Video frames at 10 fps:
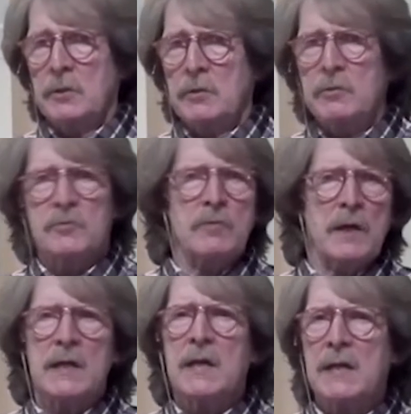who's
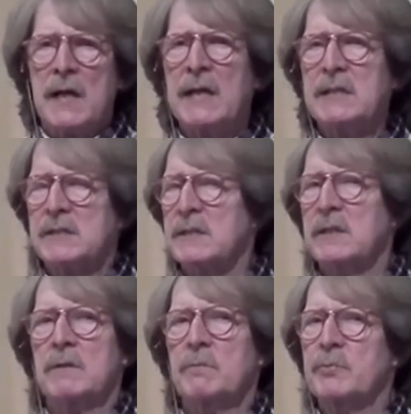running a nice
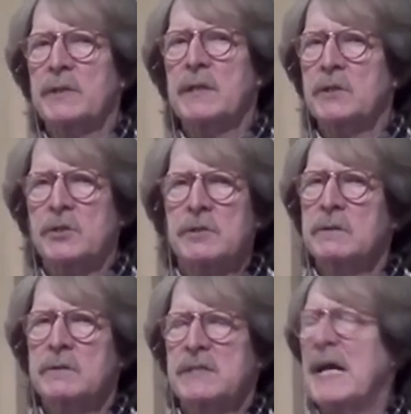little British
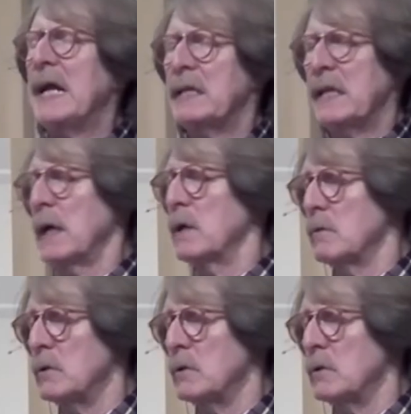state there.